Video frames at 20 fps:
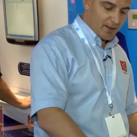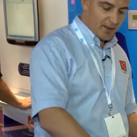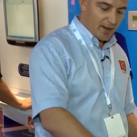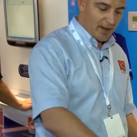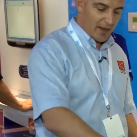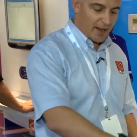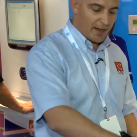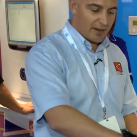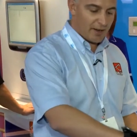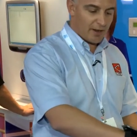
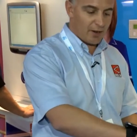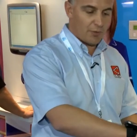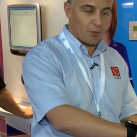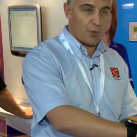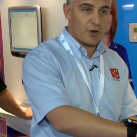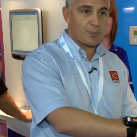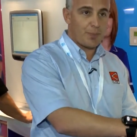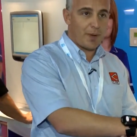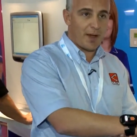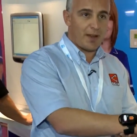and
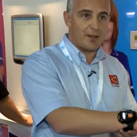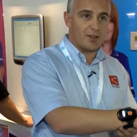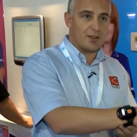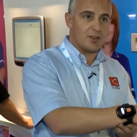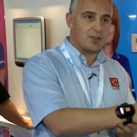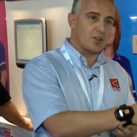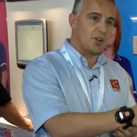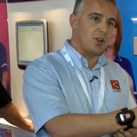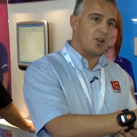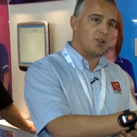wrist
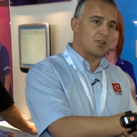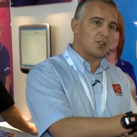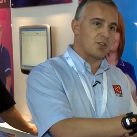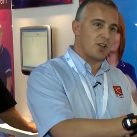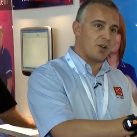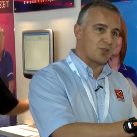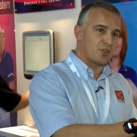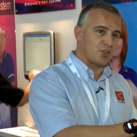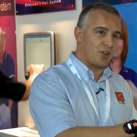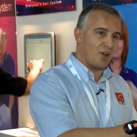pendants
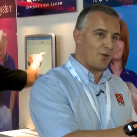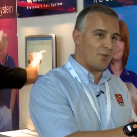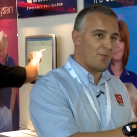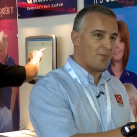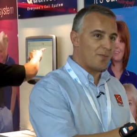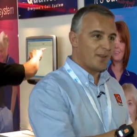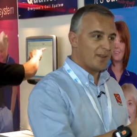also, so